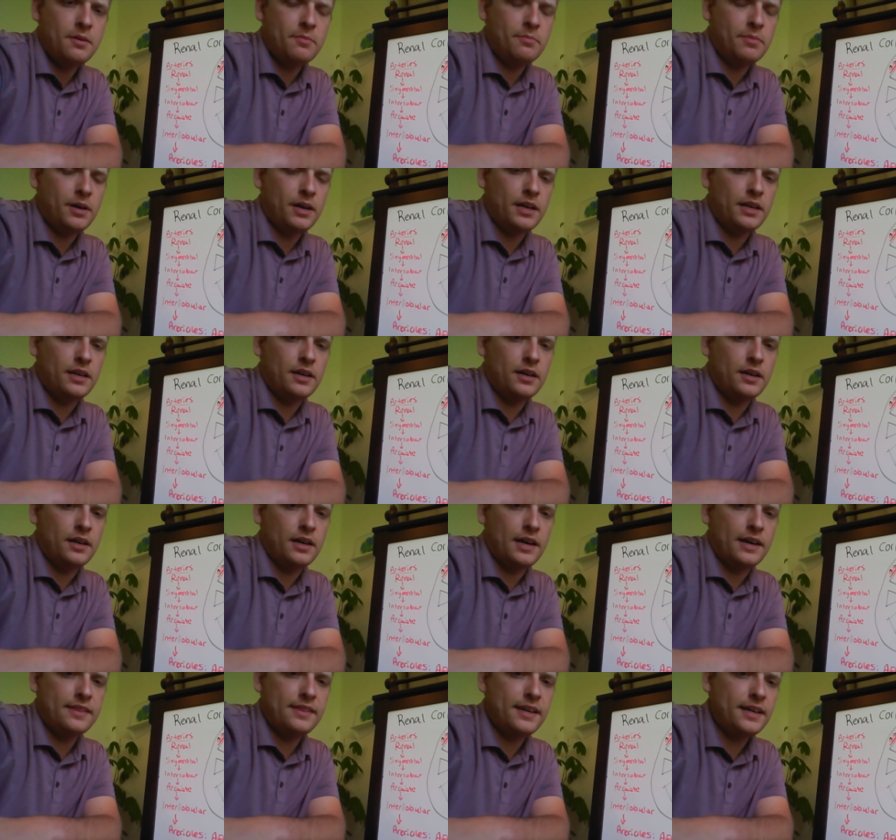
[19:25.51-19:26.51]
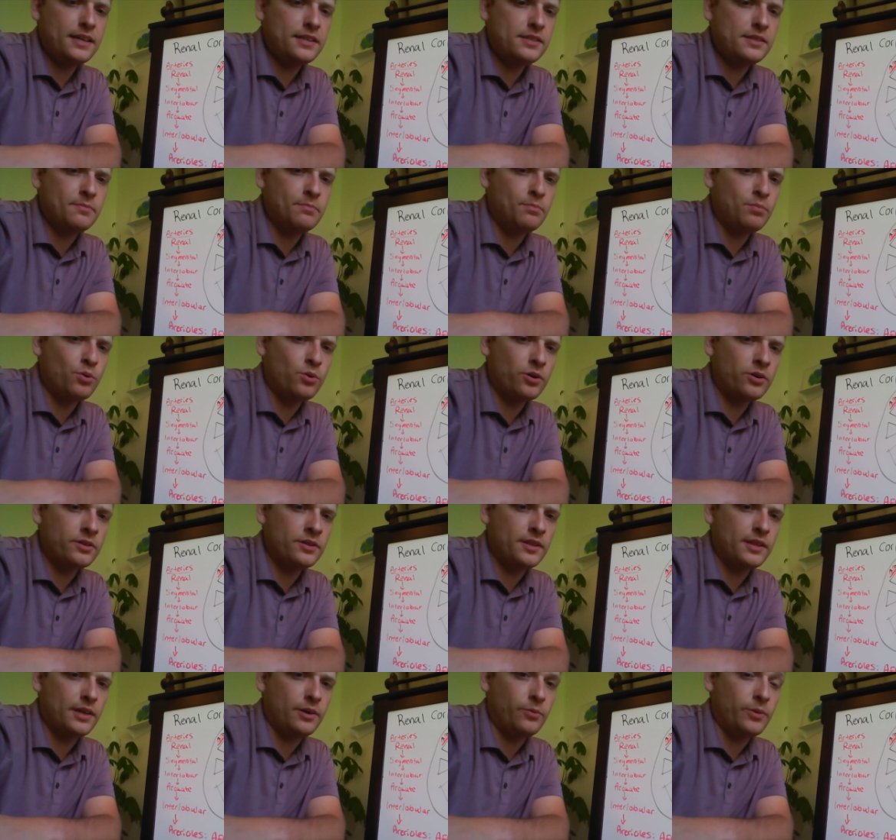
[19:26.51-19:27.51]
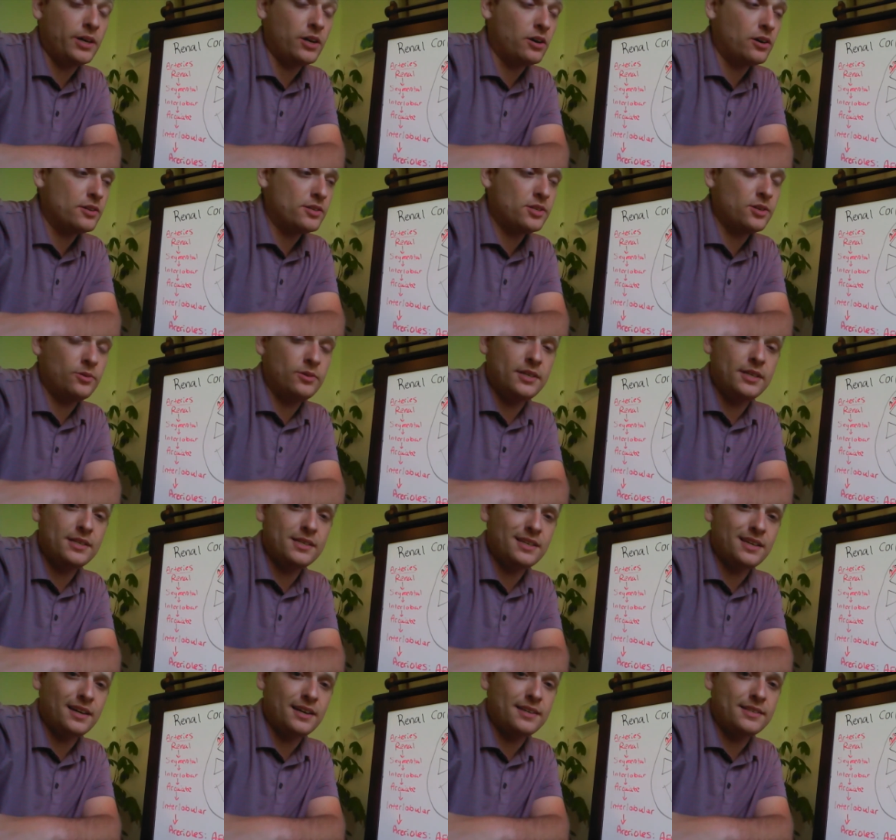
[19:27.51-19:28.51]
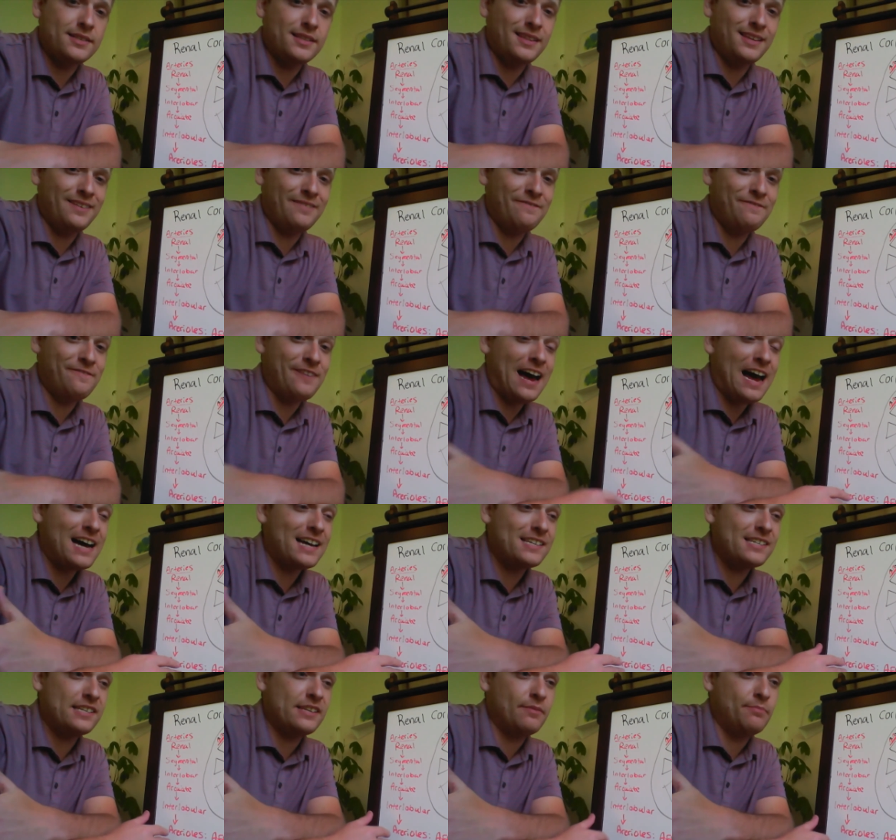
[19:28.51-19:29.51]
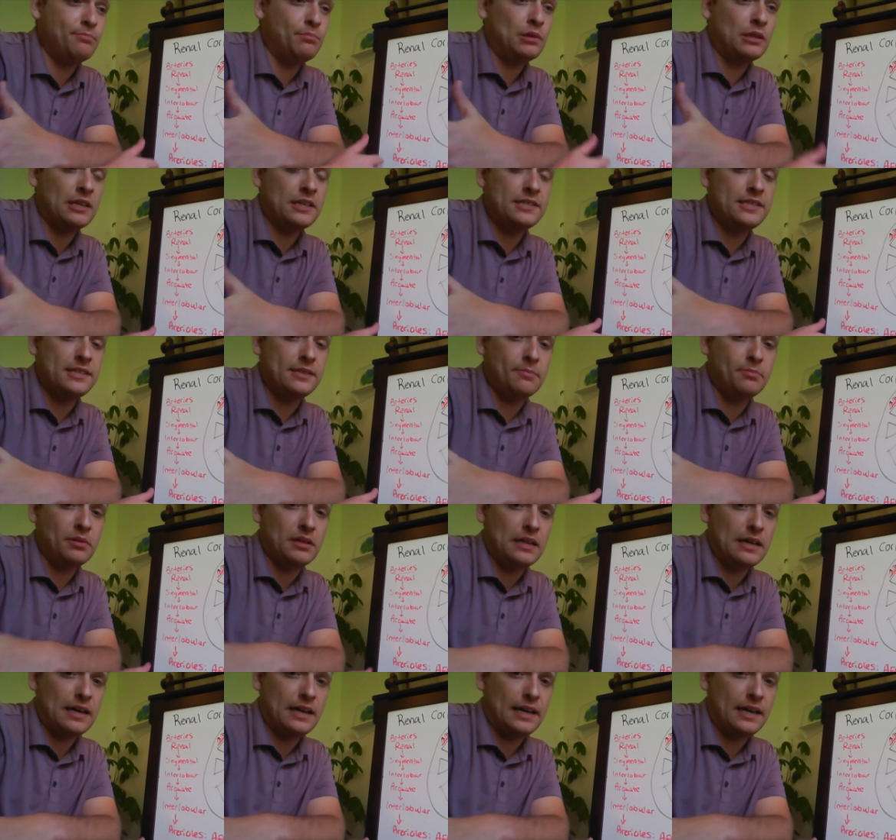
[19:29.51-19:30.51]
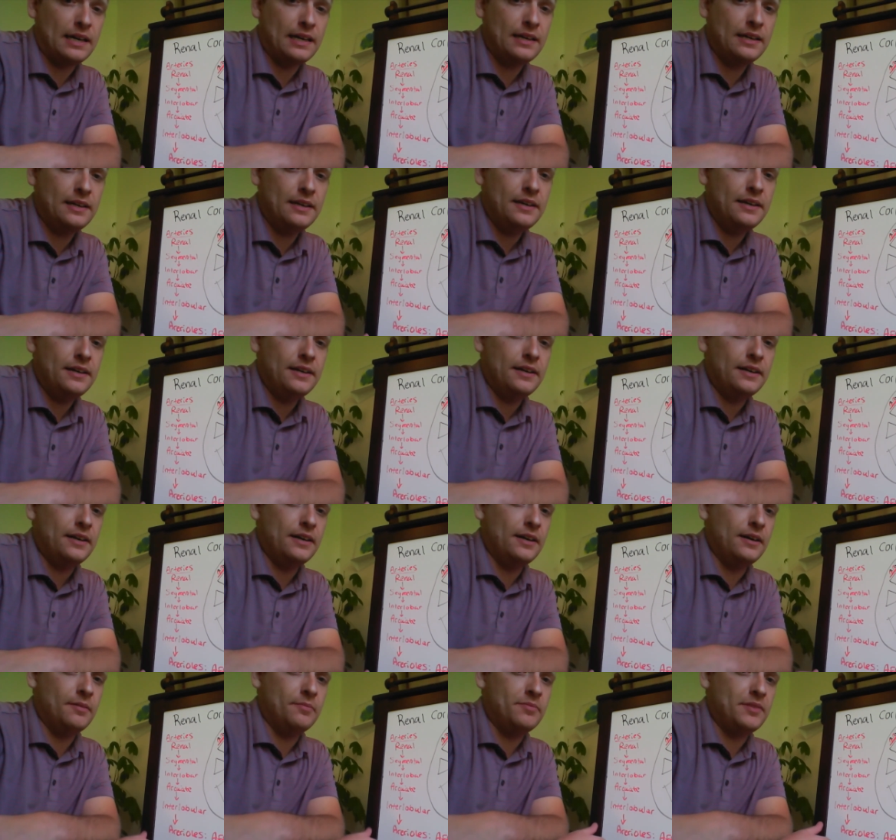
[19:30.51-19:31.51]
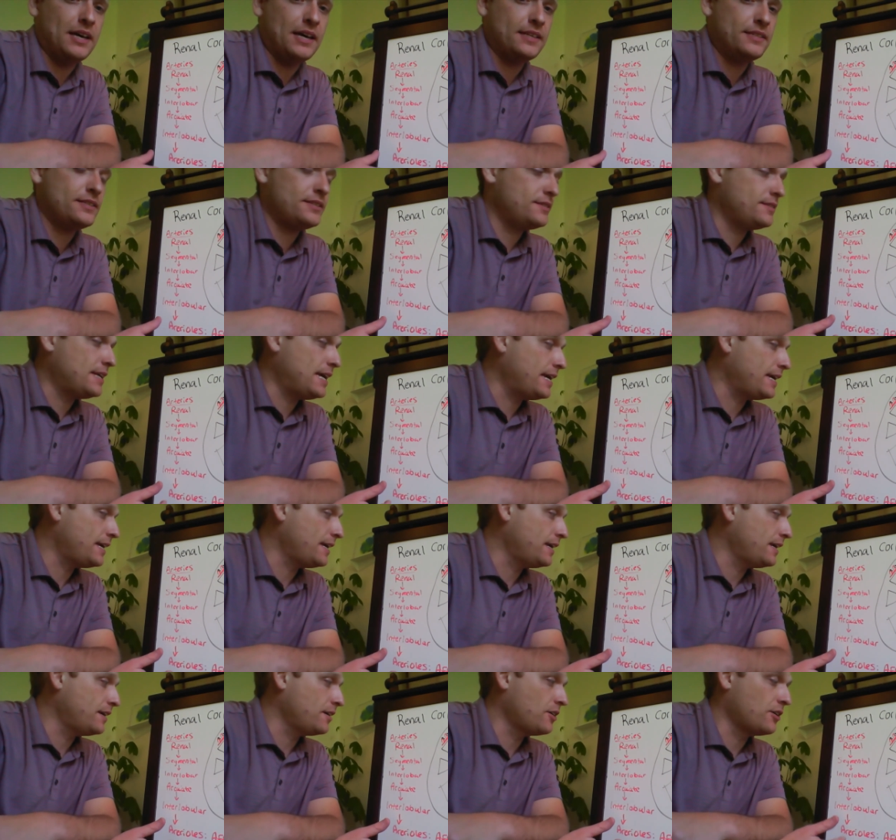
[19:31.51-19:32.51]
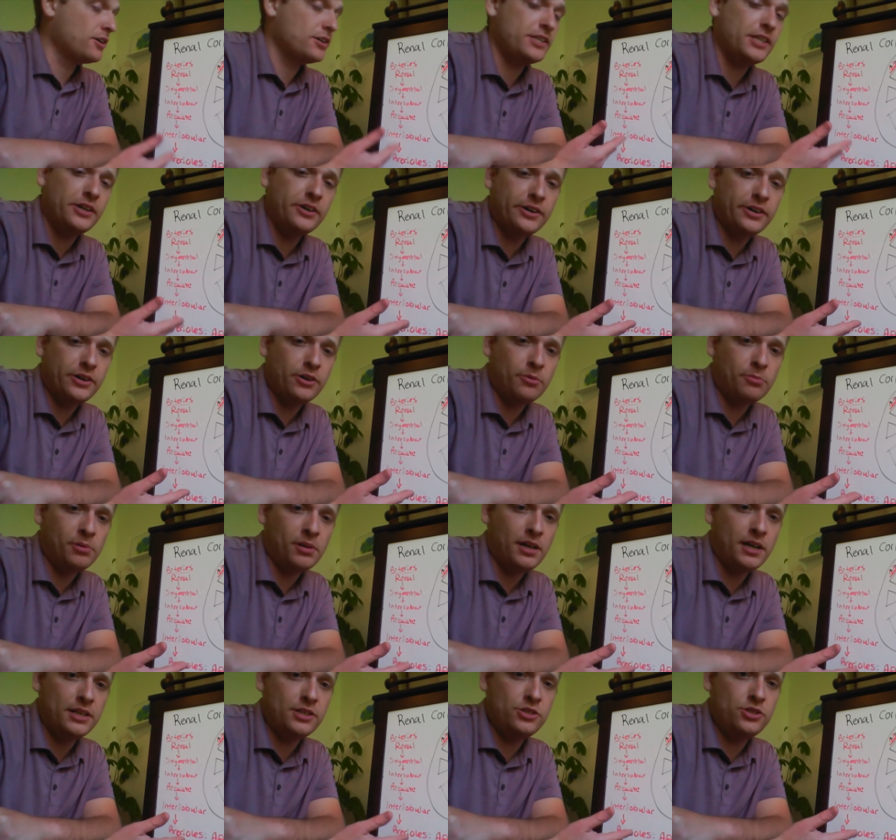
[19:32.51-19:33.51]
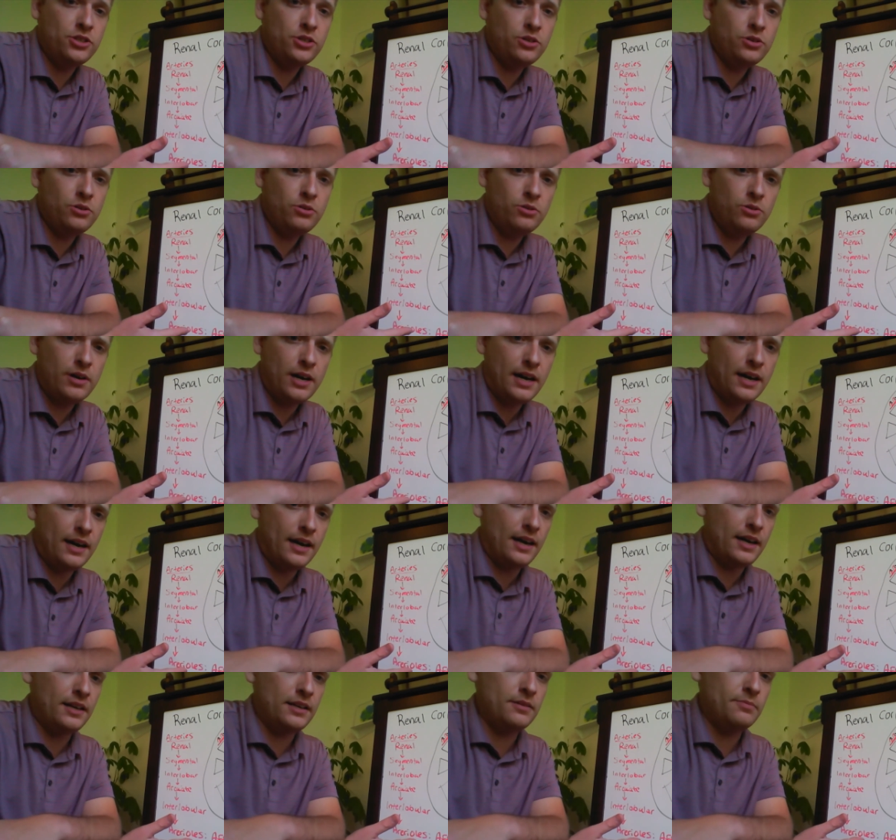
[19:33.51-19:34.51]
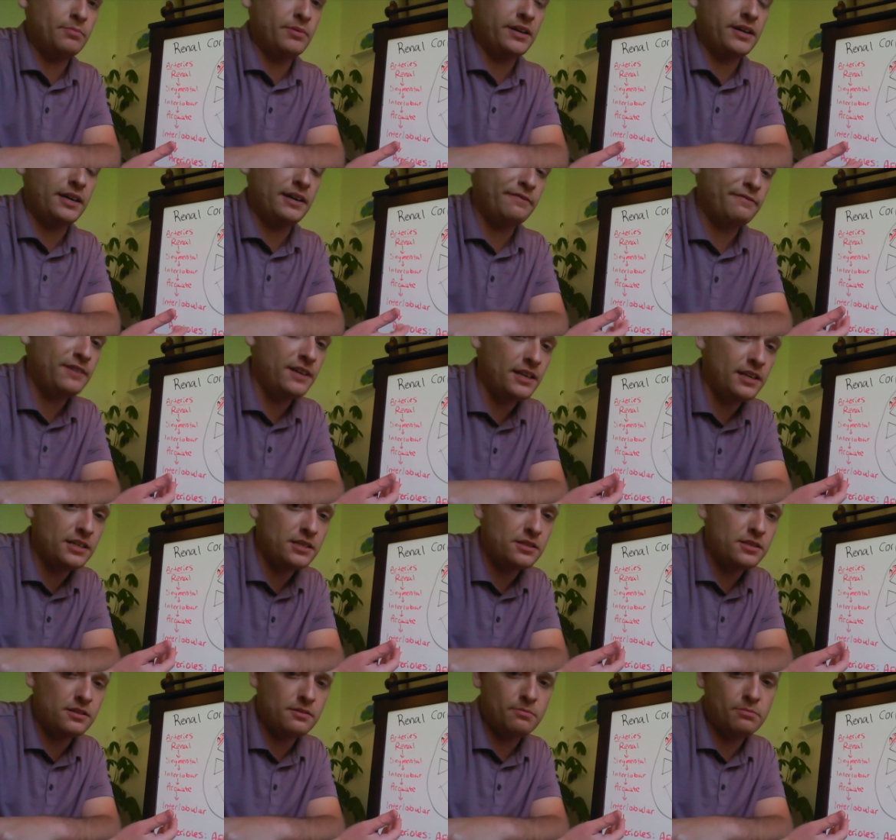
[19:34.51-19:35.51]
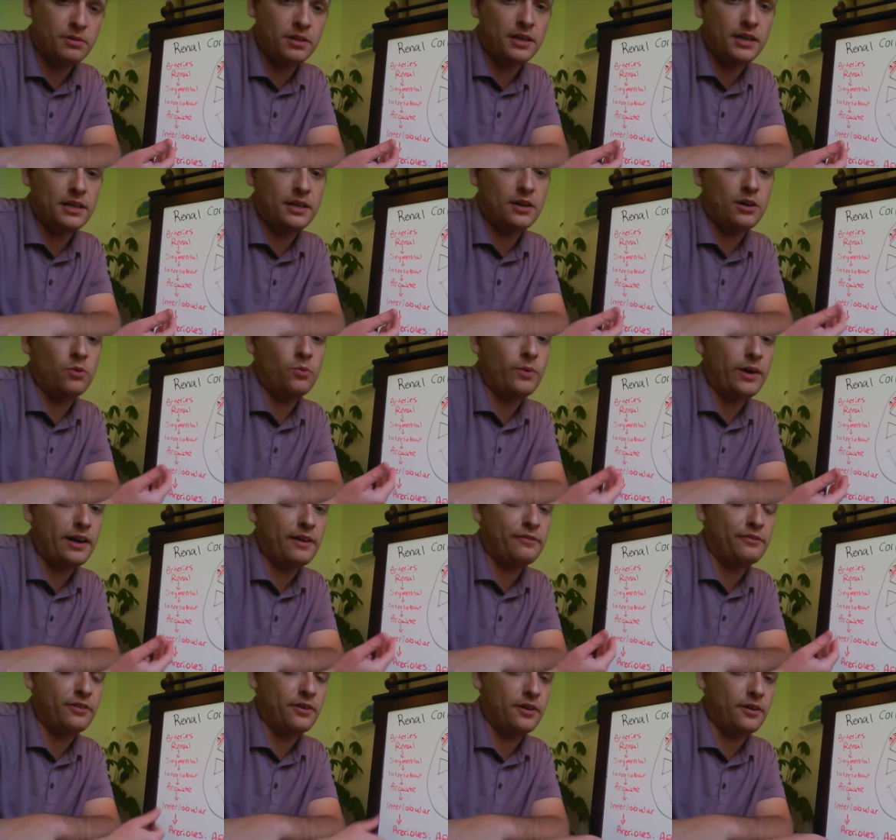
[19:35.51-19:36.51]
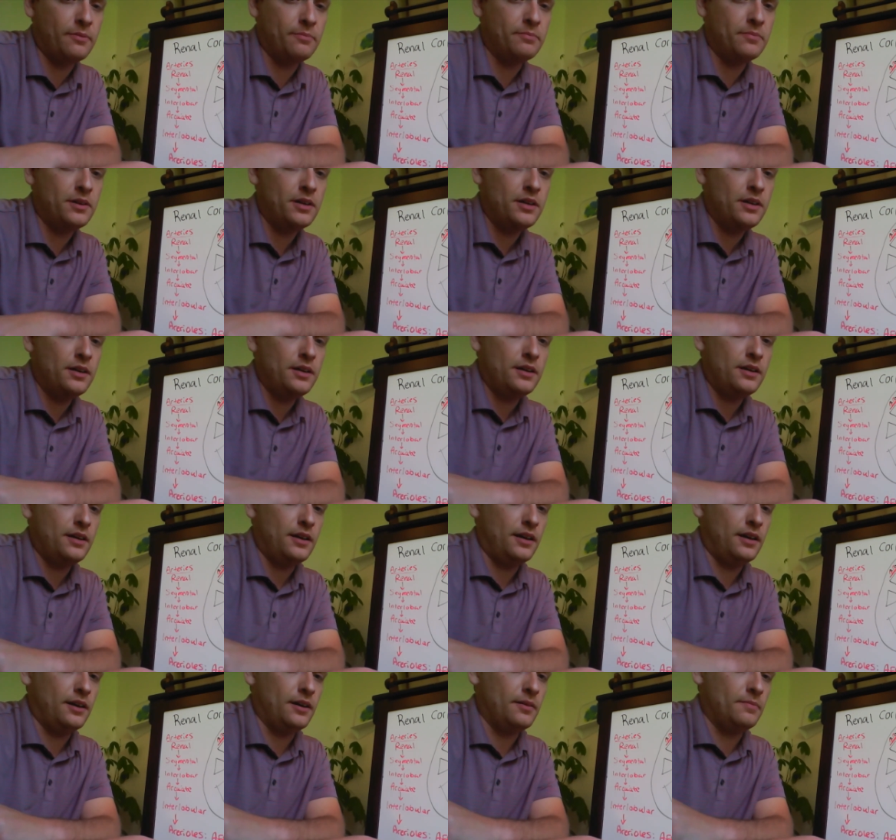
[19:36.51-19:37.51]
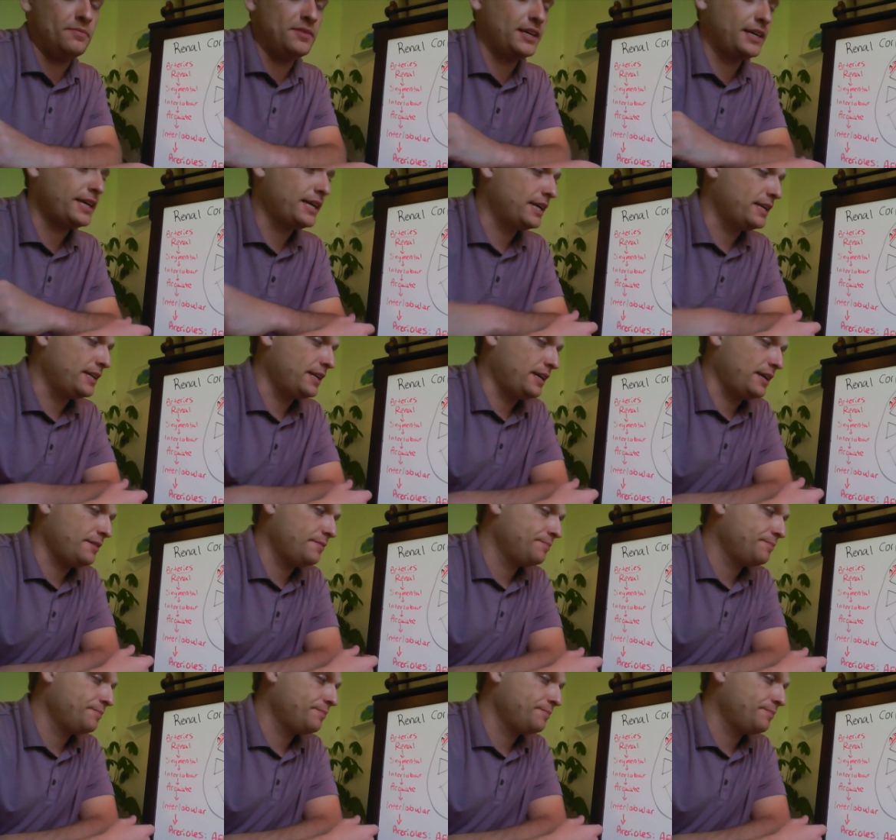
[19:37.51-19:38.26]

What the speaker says: but I think it's important that we also discuss the vast blood supply that's taking arterial blood to and bringing venous blood away from the kidney